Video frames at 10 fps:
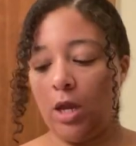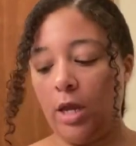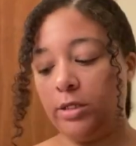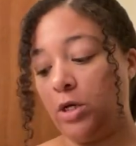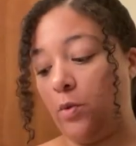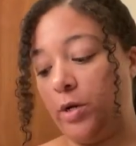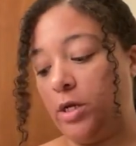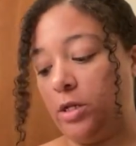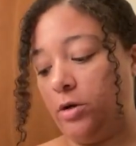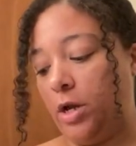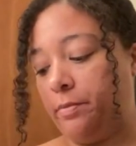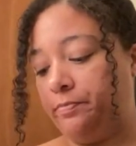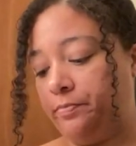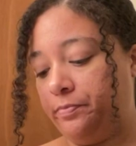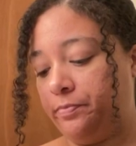It's already cleared up.
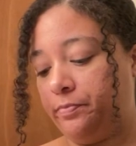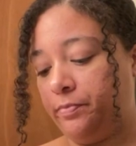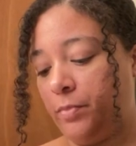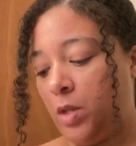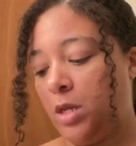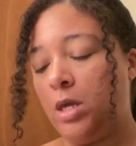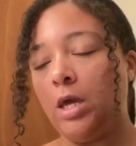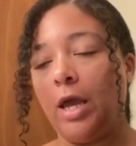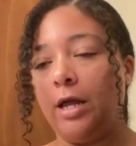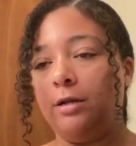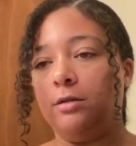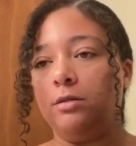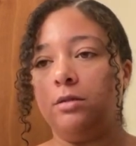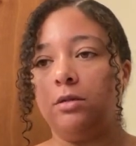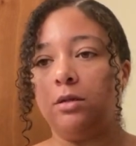And
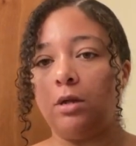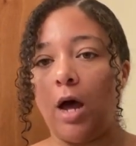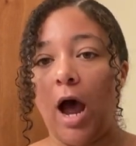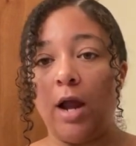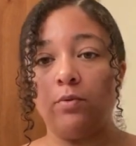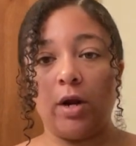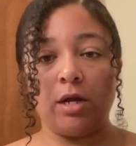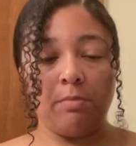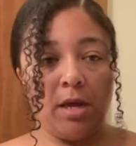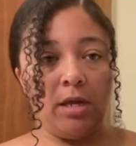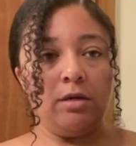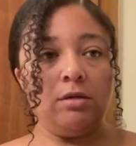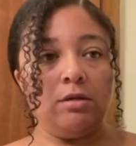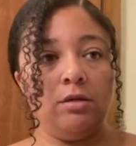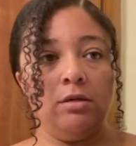I
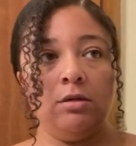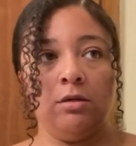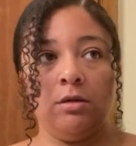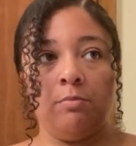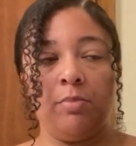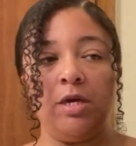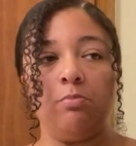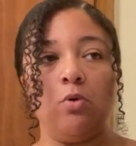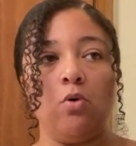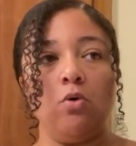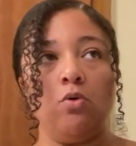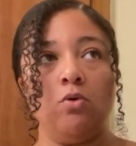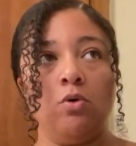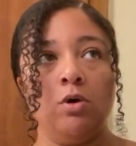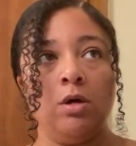recommend people
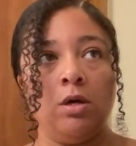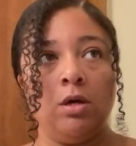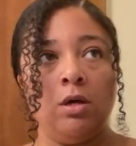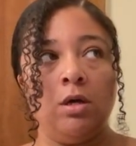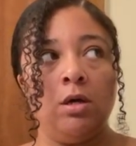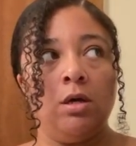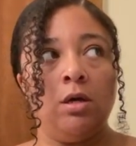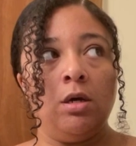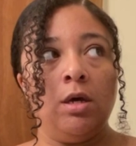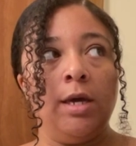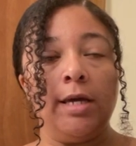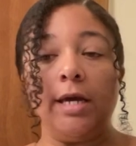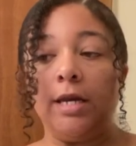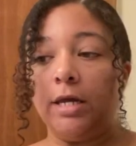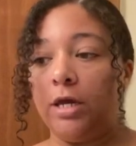
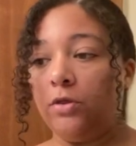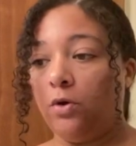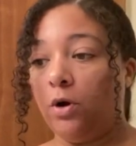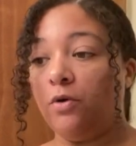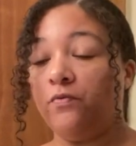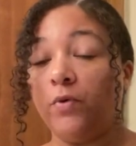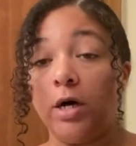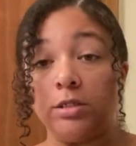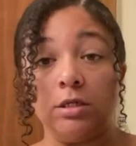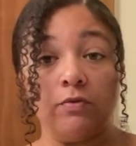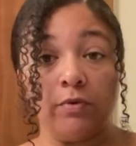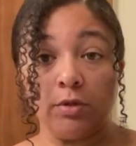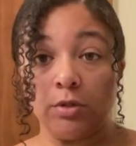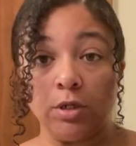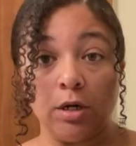getting either a faucet
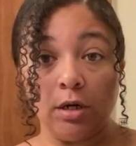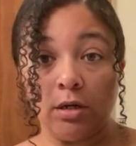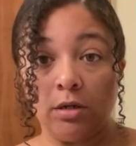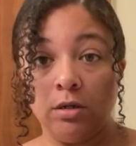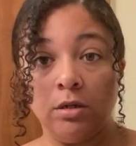filter